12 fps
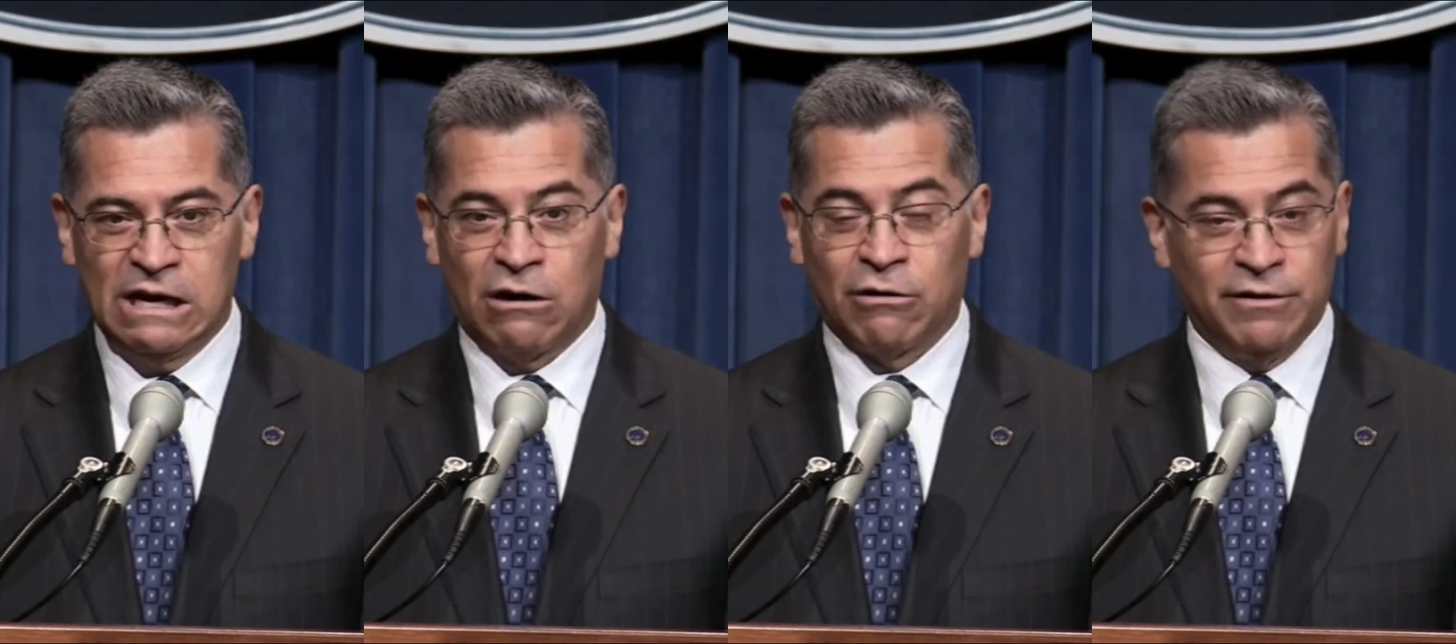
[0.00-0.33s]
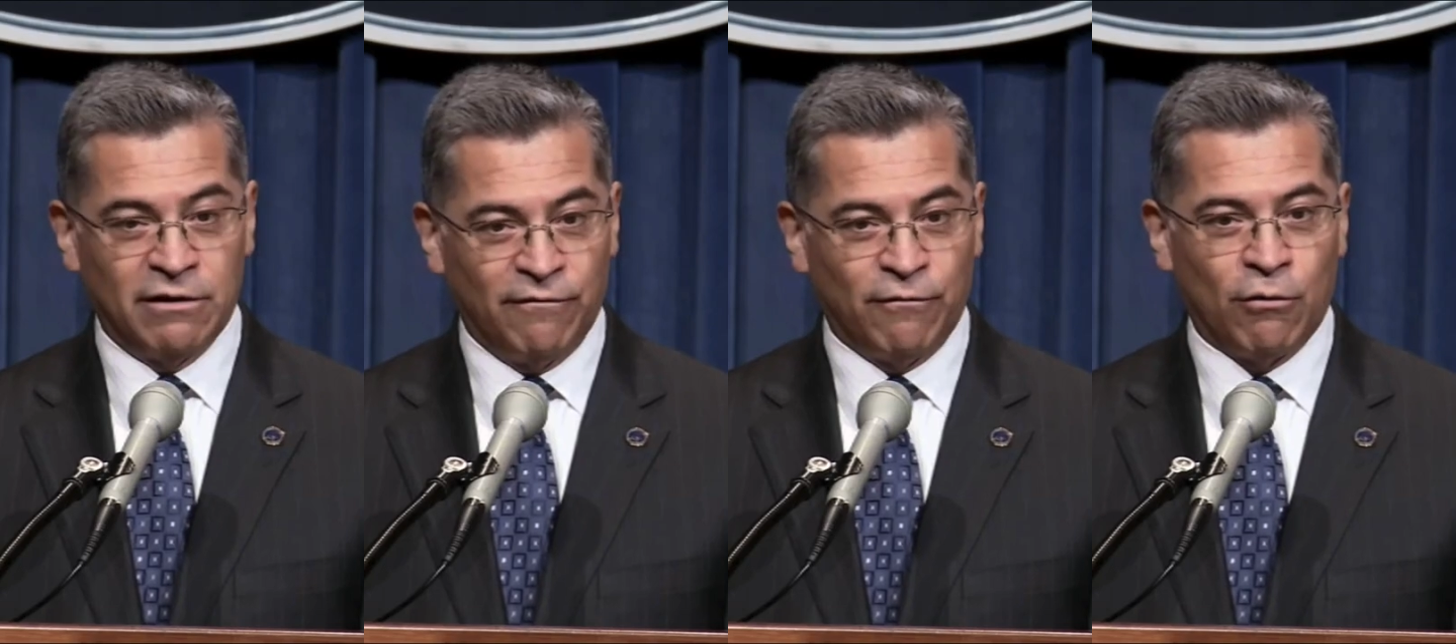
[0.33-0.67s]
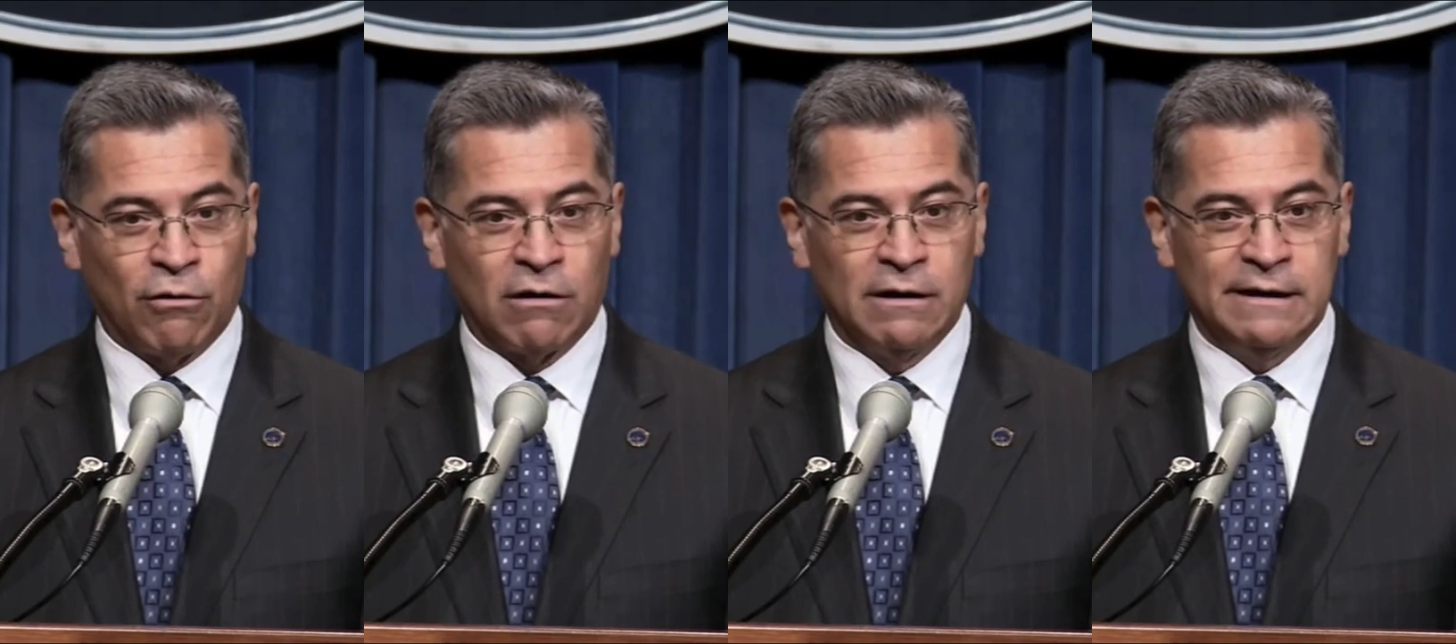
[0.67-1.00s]
are
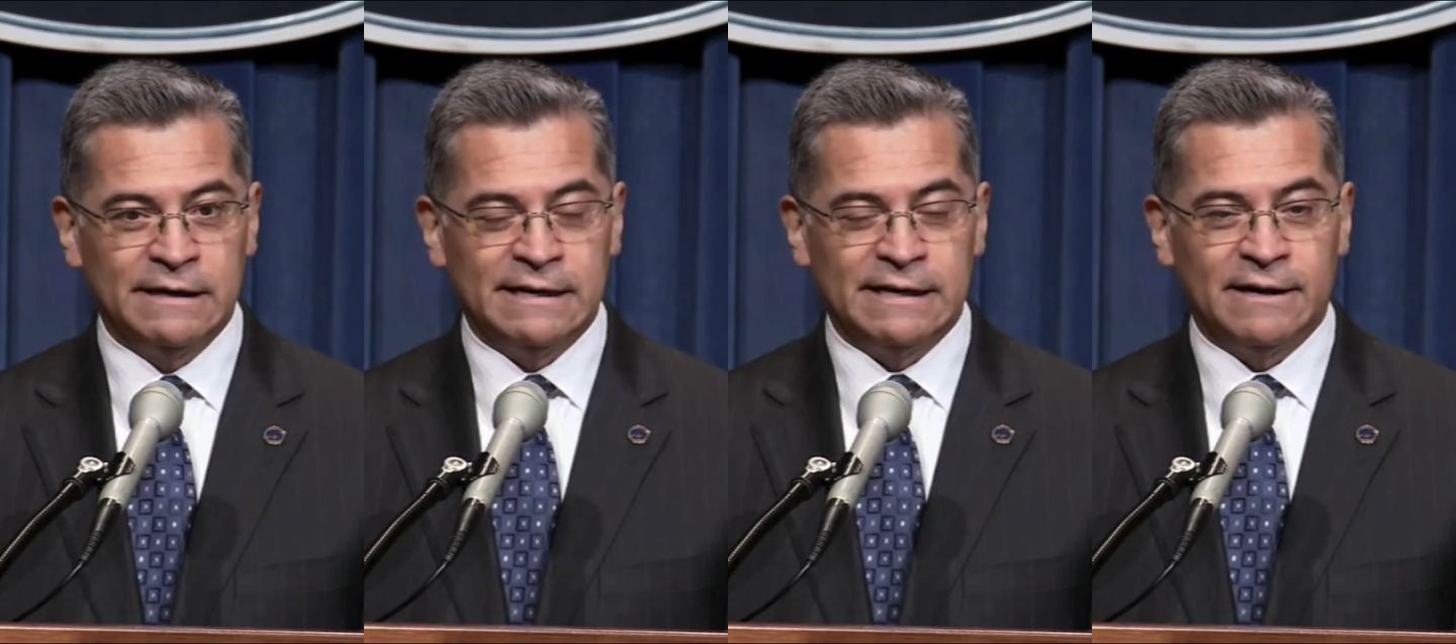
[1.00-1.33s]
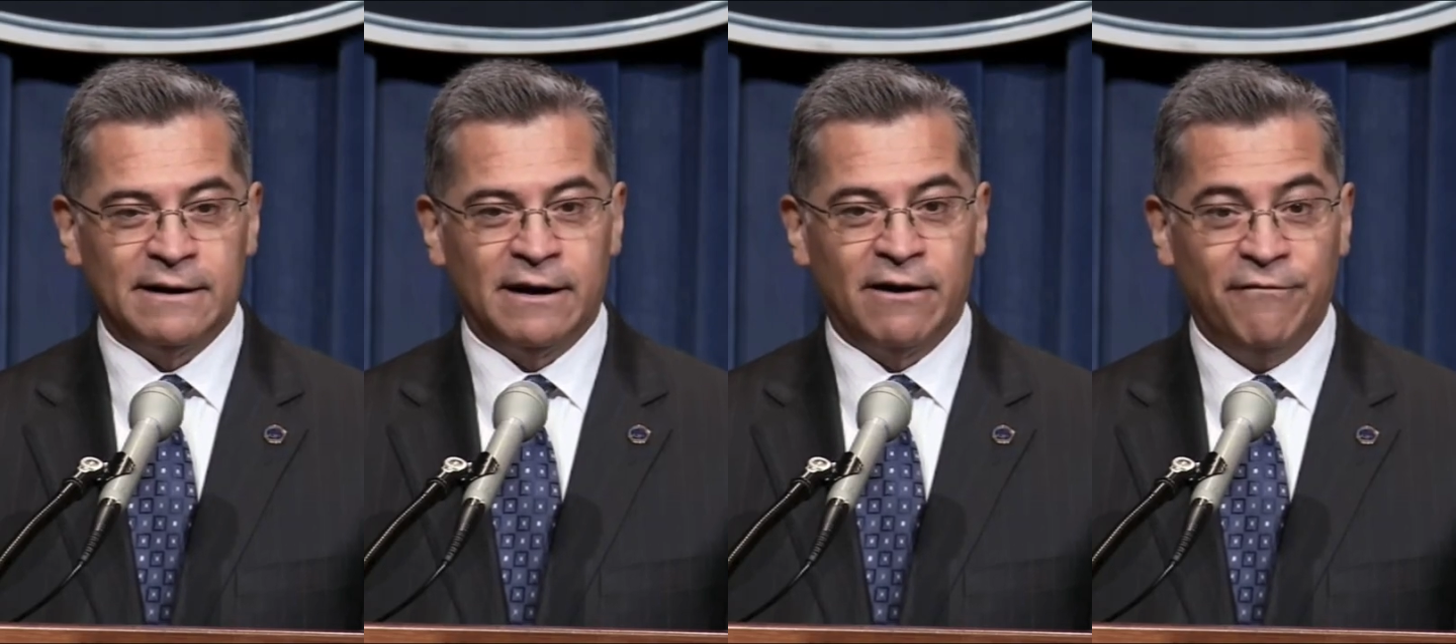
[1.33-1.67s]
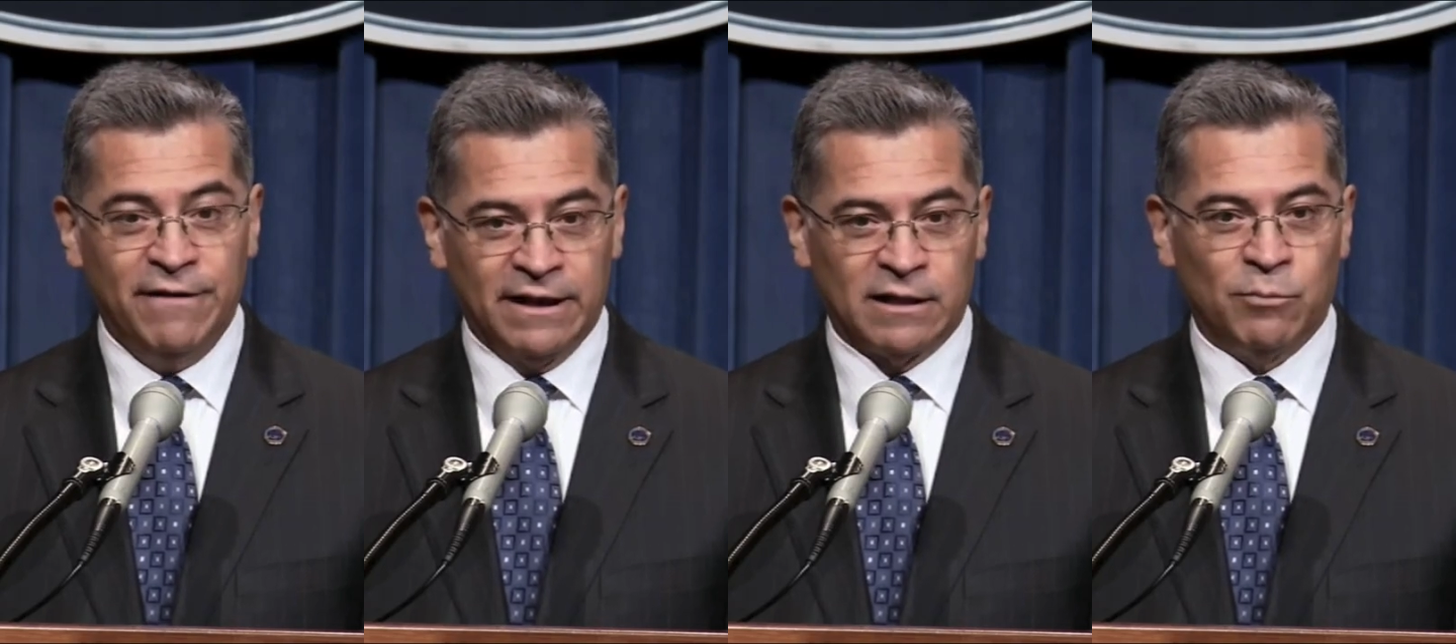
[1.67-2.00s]
therefore
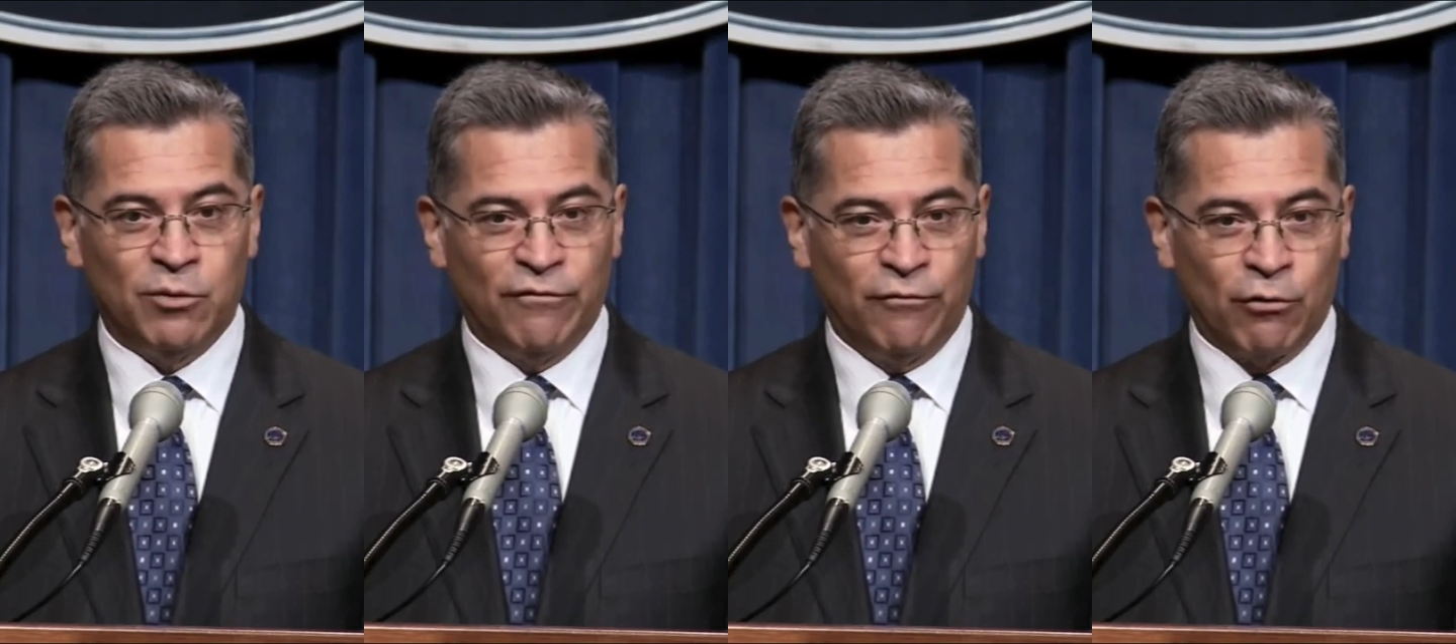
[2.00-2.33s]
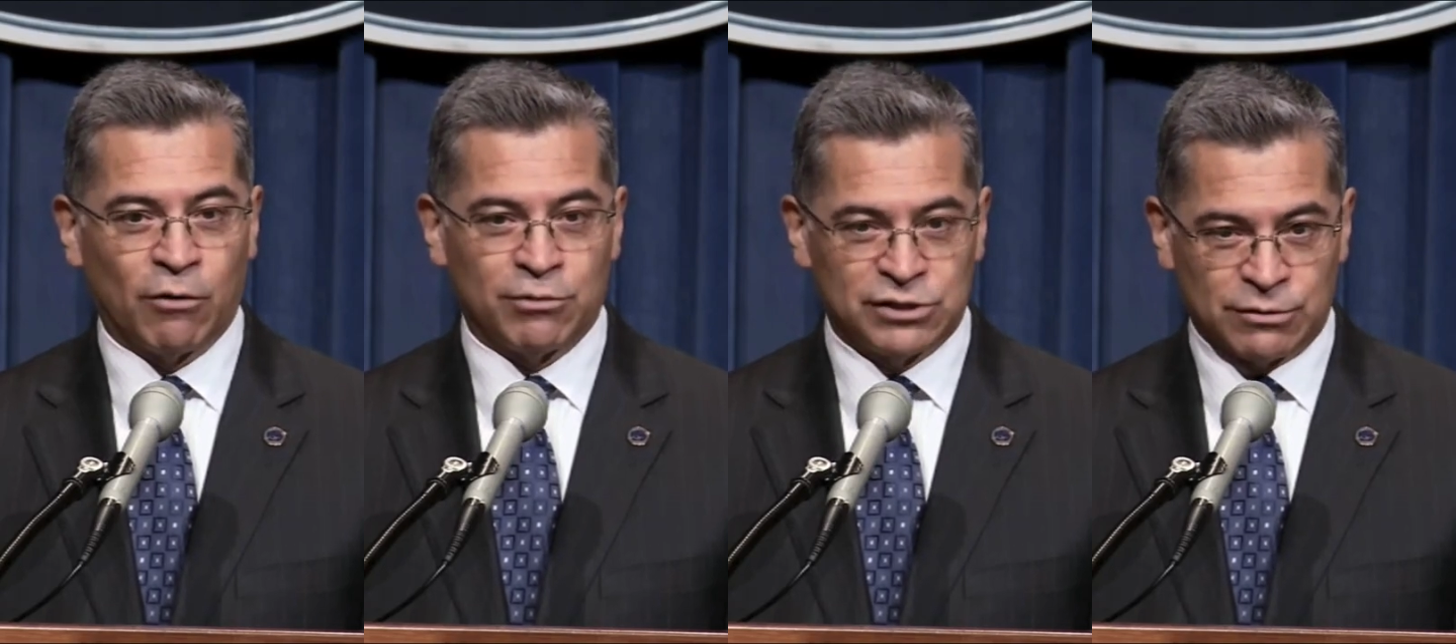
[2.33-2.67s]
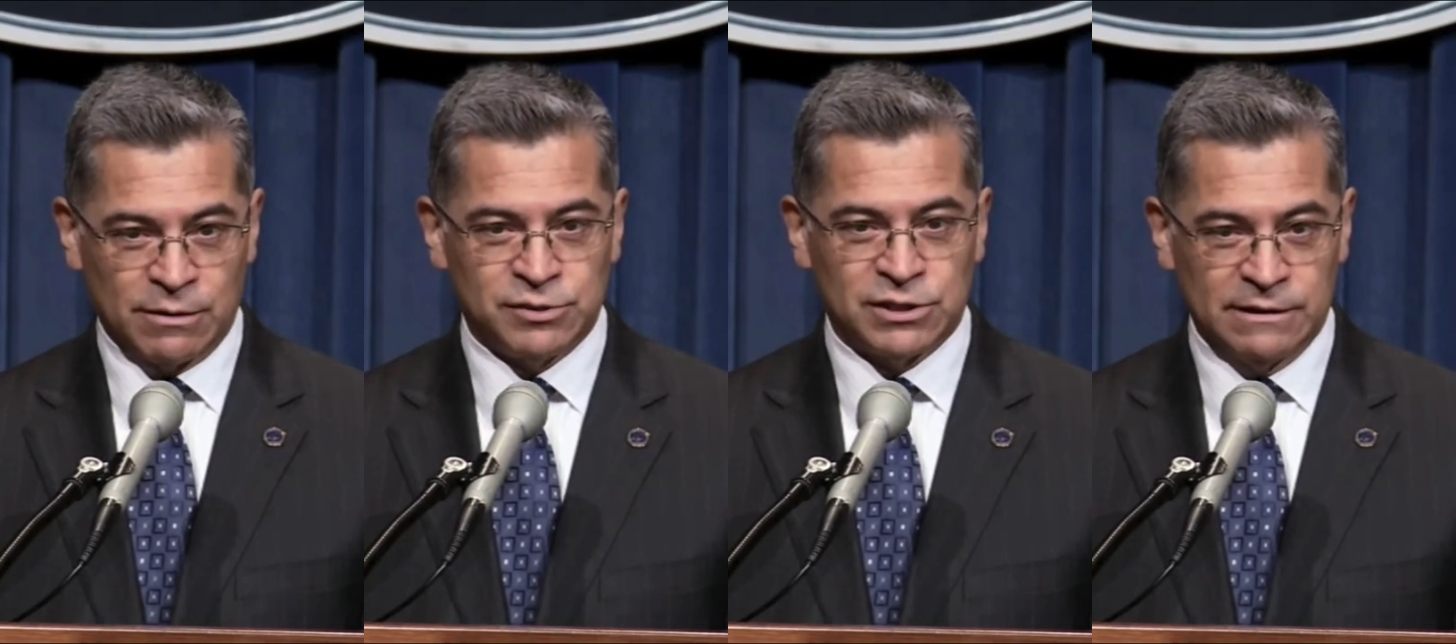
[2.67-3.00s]
available for
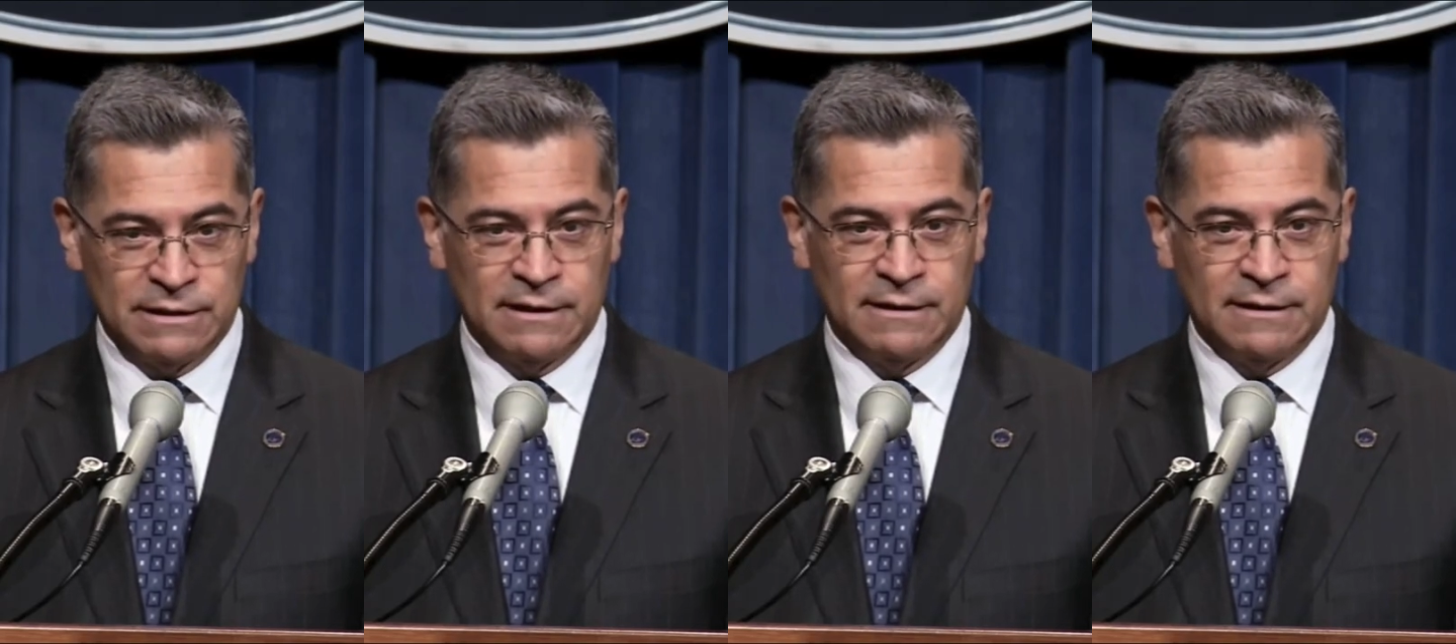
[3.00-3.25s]
prescription.